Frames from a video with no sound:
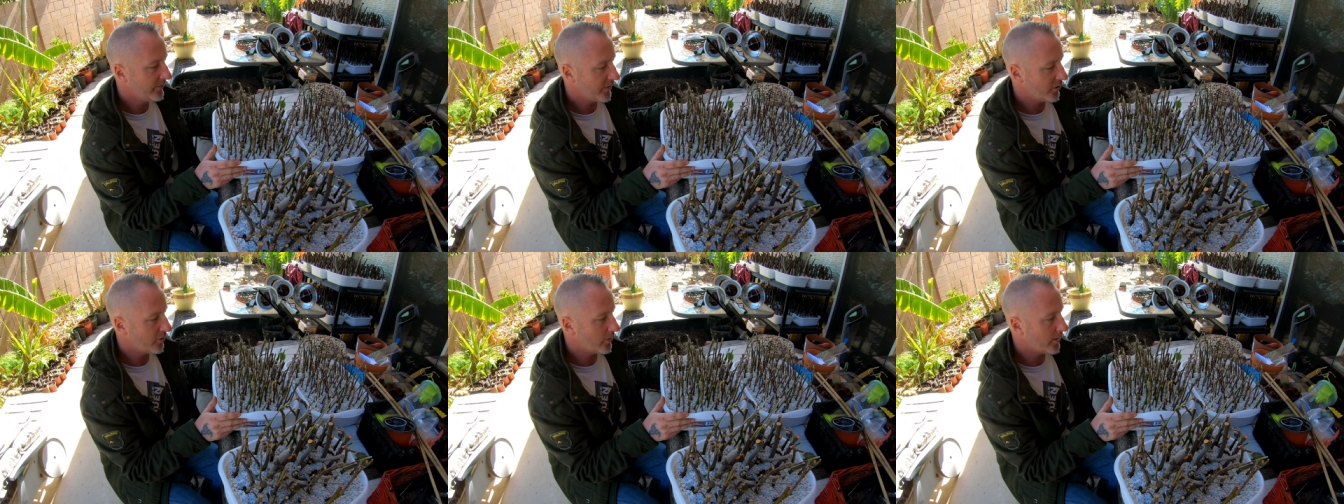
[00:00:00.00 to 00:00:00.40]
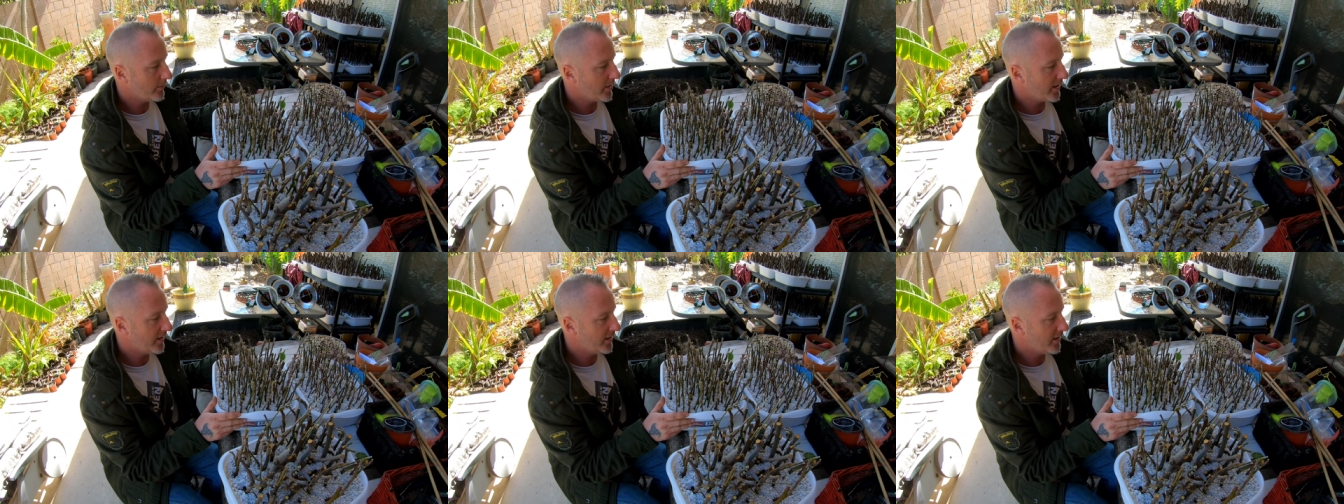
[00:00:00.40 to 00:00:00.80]
They're going
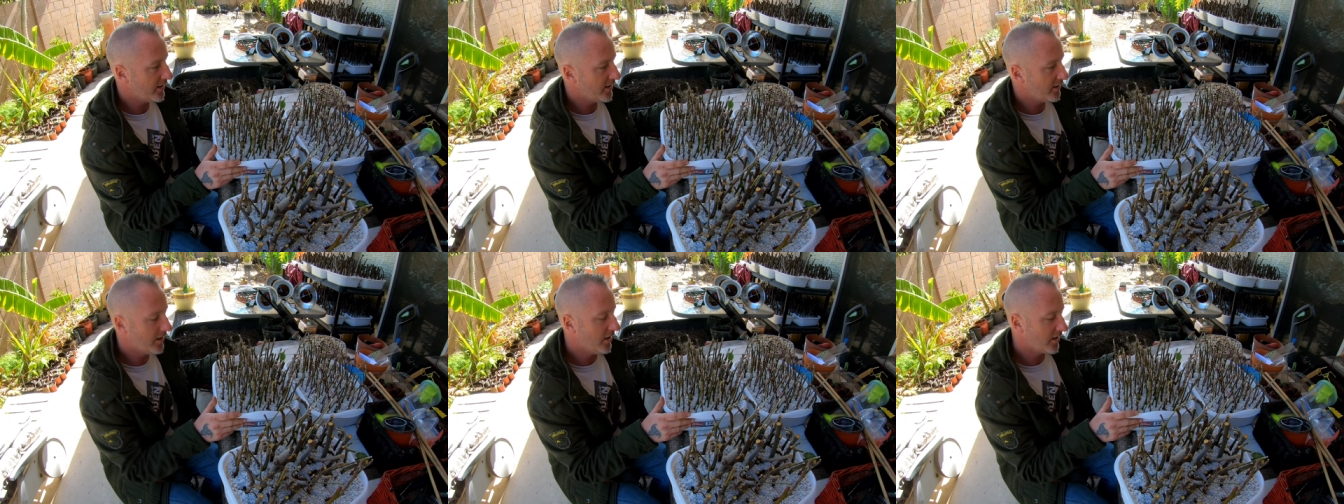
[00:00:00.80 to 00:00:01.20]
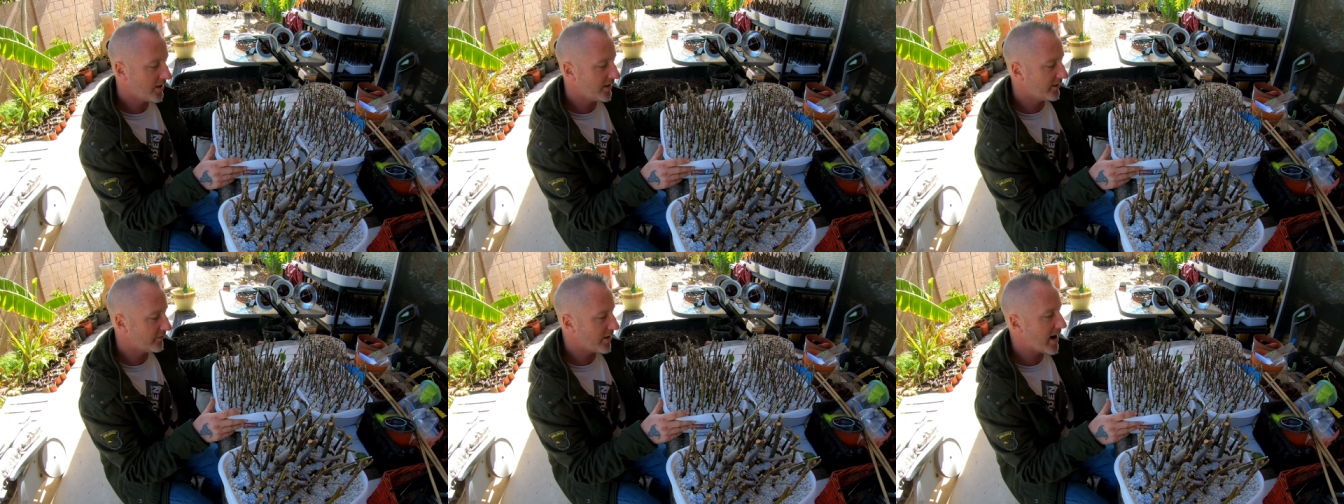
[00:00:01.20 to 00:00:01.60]
on my uh, uh,
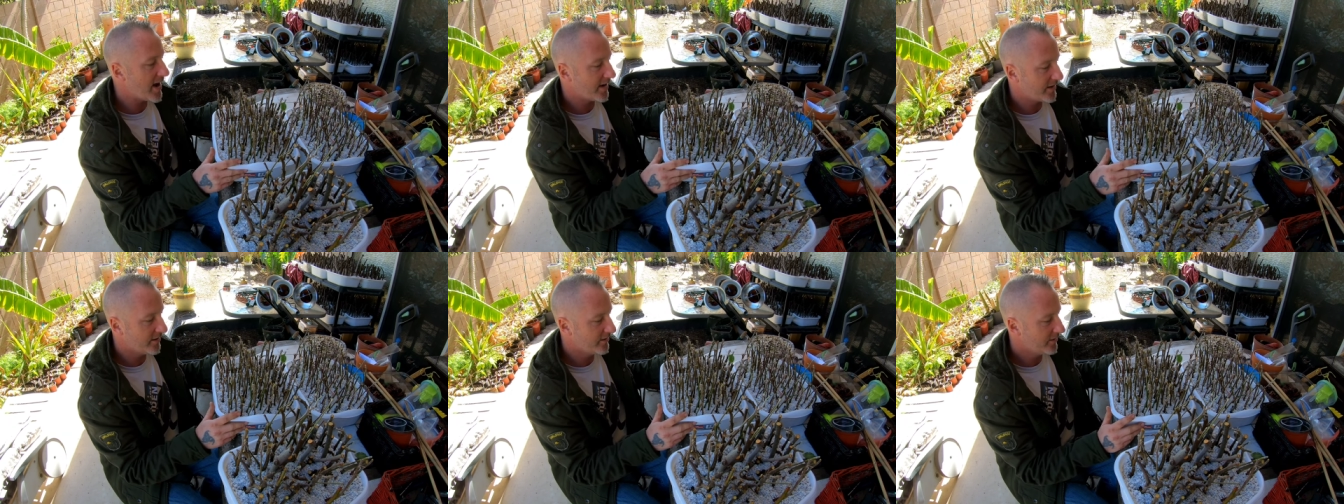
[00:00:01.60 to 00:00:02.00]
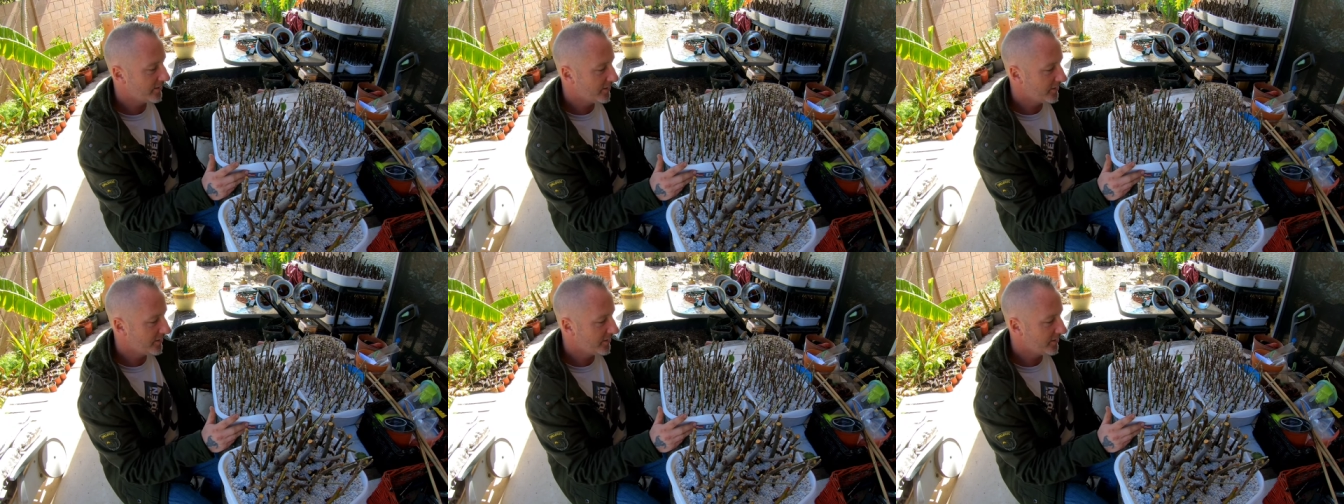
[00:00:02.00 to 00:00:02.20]
cutting rack.